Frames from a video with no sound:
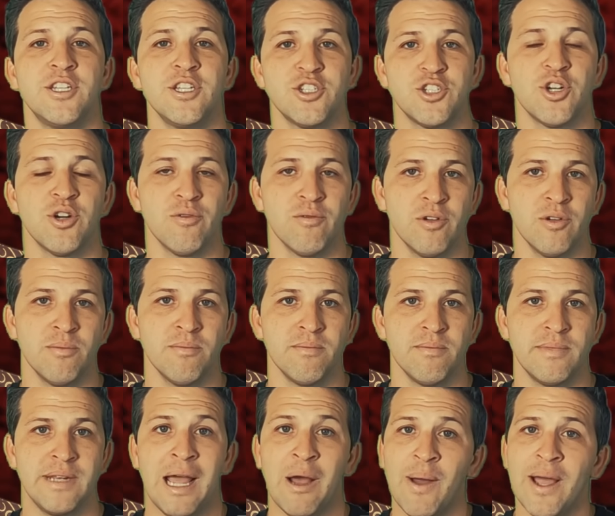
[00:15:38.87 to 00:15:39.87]
Dessert Room.
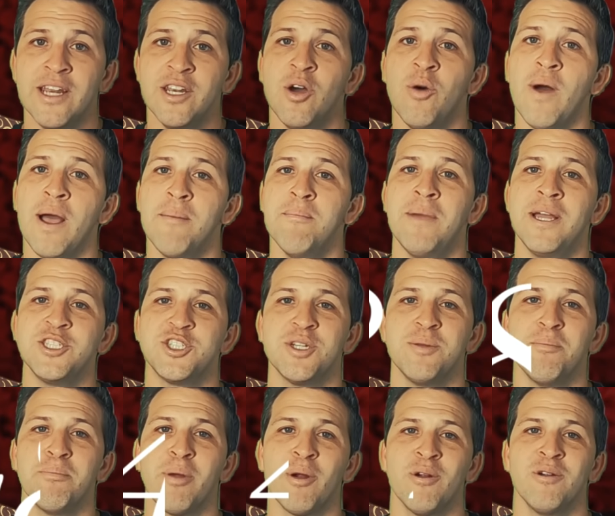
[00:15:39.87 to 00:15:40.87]
Now I know I
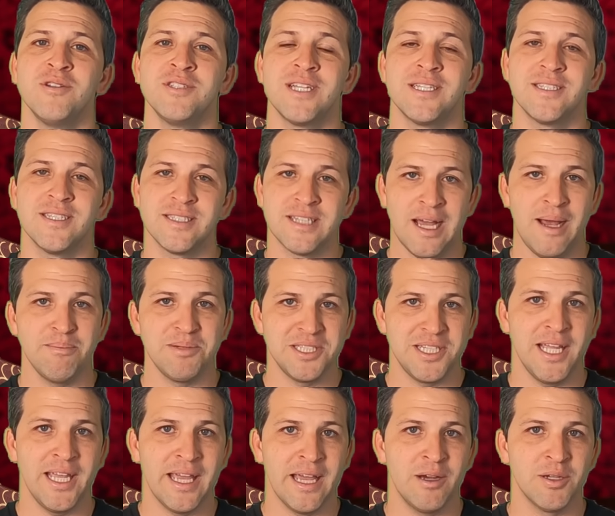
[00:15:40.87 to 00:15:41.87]
mentioned Bern's as the top
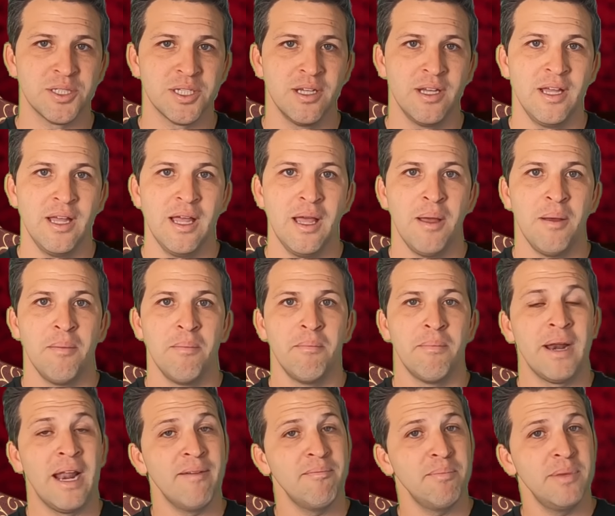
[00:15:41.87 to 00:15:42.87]
steakhouse,
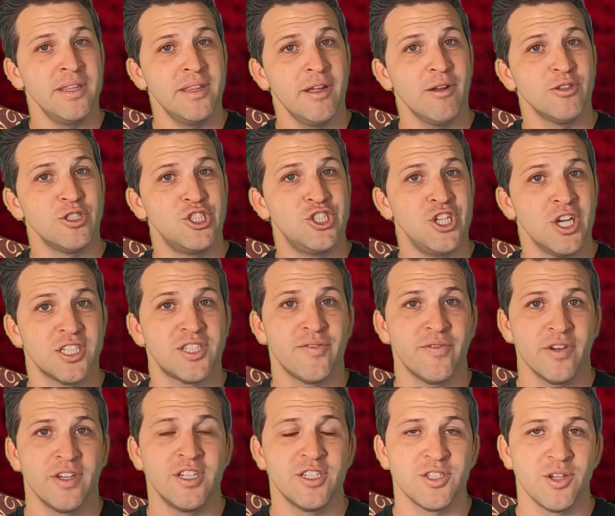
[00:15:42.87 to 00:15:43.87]
but I've been there just
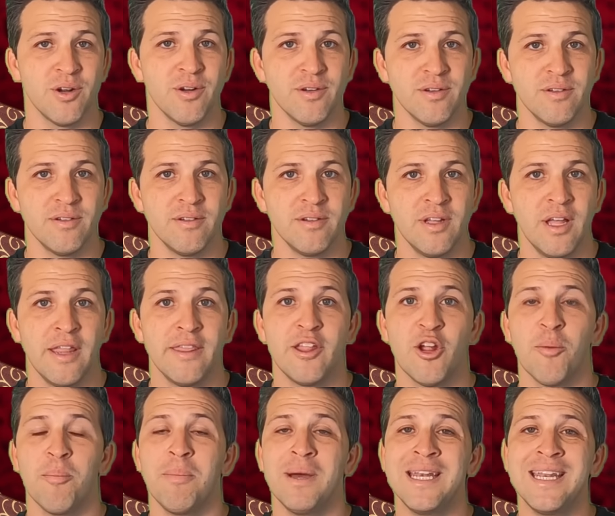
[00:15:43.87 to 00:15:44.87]
for dessert.
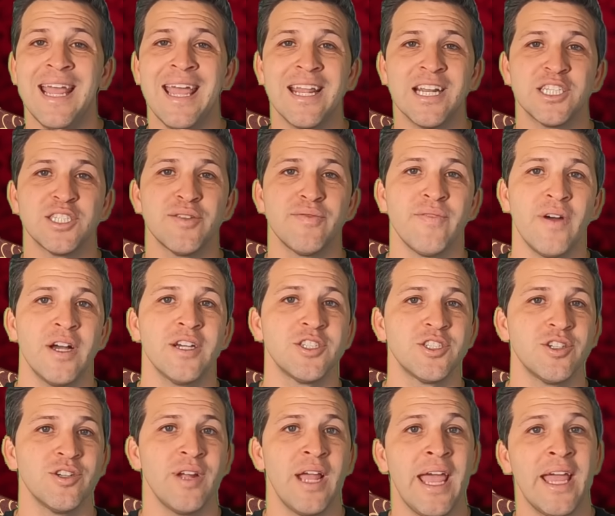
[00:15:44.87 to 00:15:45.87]
Their Bananas
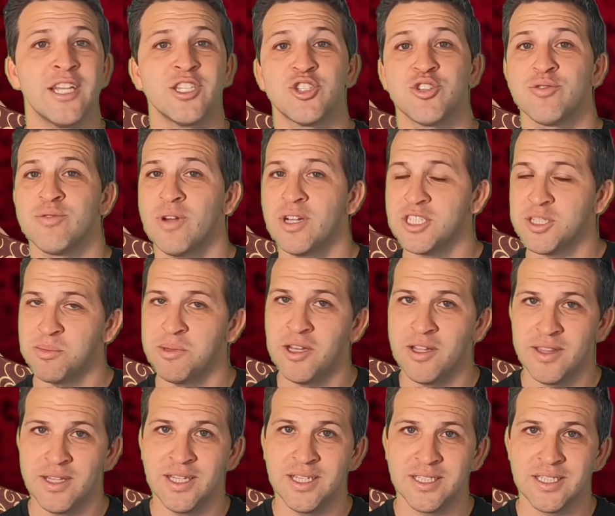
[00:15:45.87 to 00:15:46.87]
Foster, and trust me
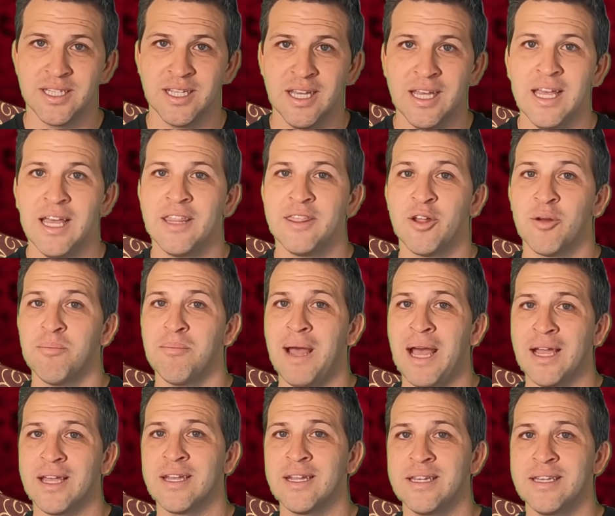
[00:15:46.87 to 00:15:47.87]
on this, their
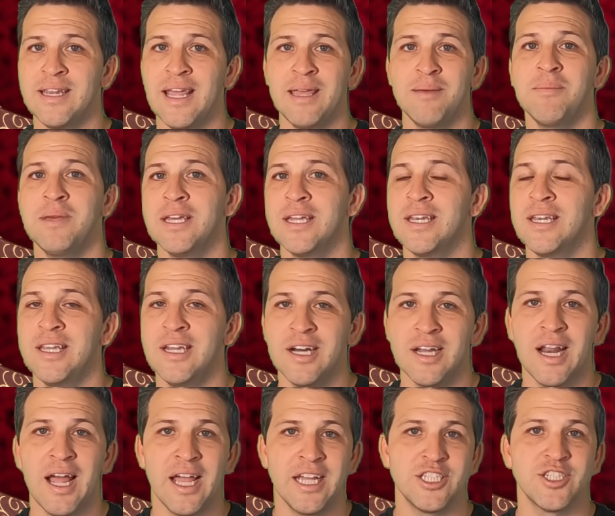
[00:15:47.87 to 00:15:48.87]
macadamia
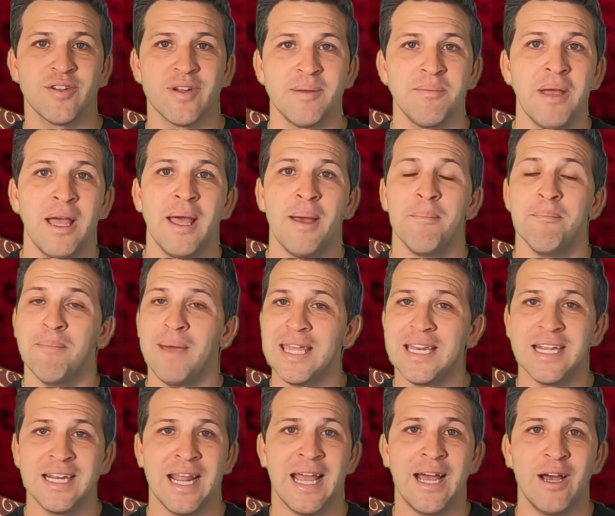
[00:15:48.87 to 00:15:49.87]
nut ice cream
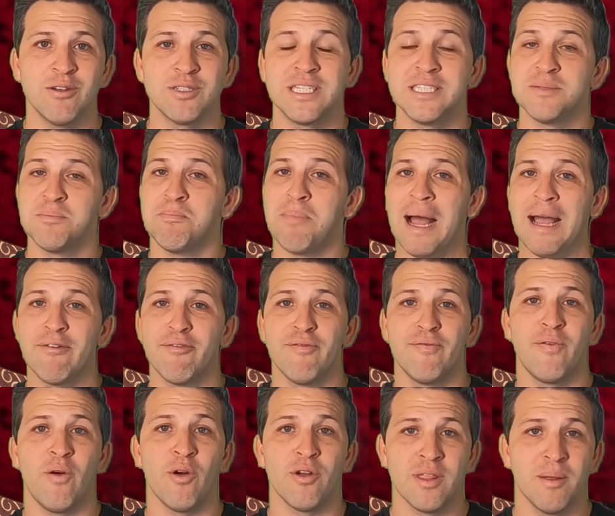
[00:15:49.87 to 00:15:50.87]
made in-house is by
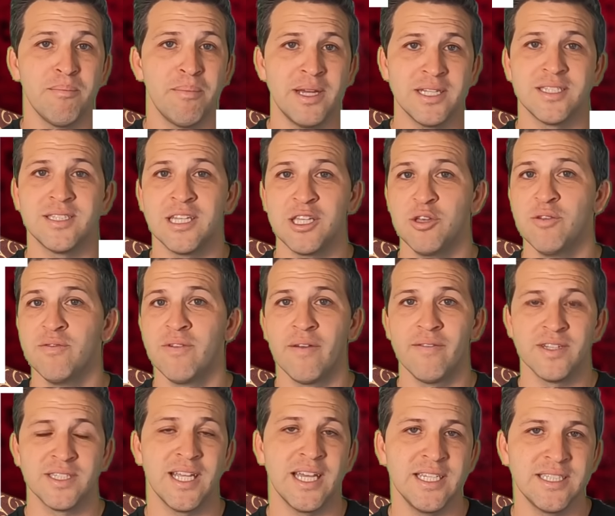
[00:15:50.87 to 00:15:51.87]
far the best thing you've
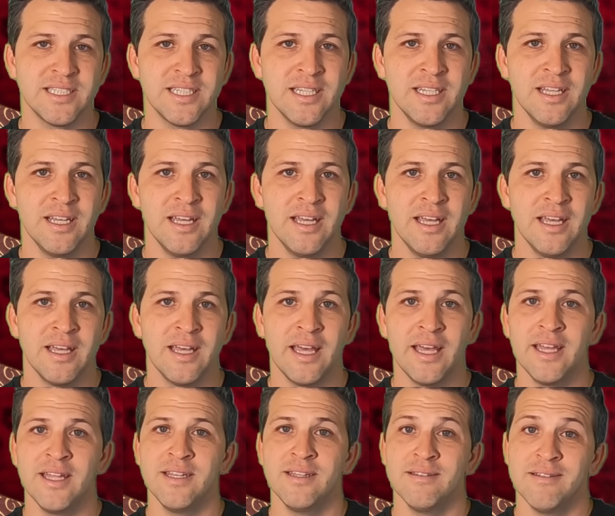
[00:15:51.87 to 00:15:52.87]
ever tasted,
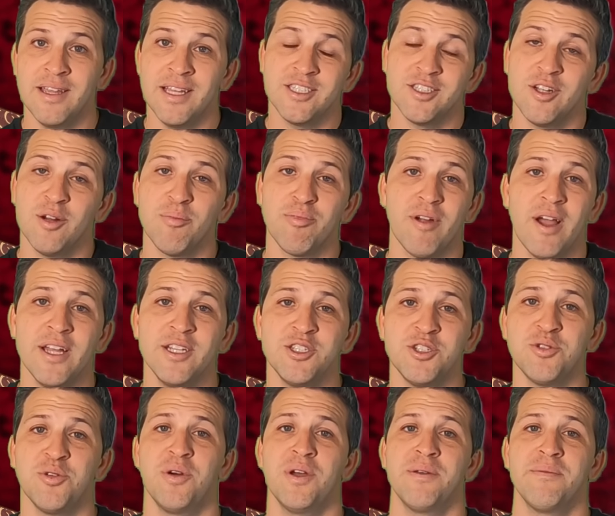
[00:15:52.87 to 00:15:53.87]
and it's their pride and
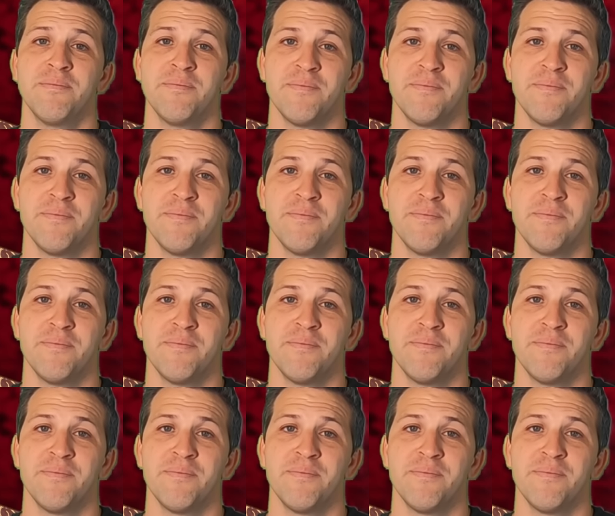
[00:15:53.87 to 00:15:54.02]
joy.